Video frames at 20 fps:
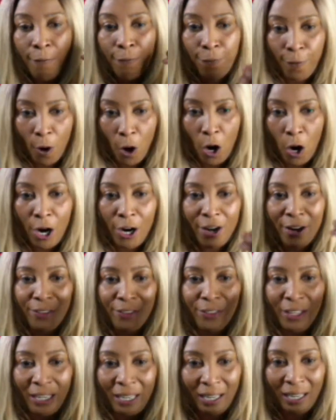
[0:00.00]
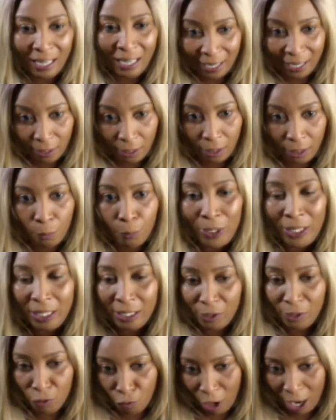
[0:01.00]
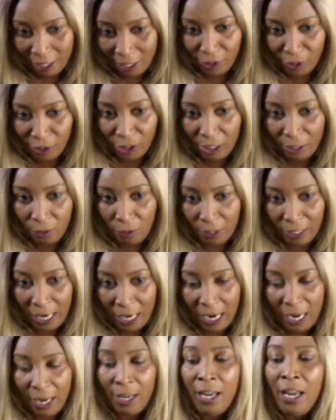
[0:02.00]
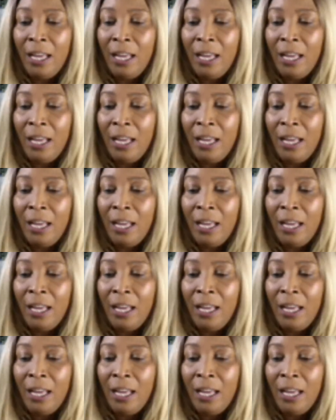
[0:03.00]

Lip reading: for the link with instruction, okay?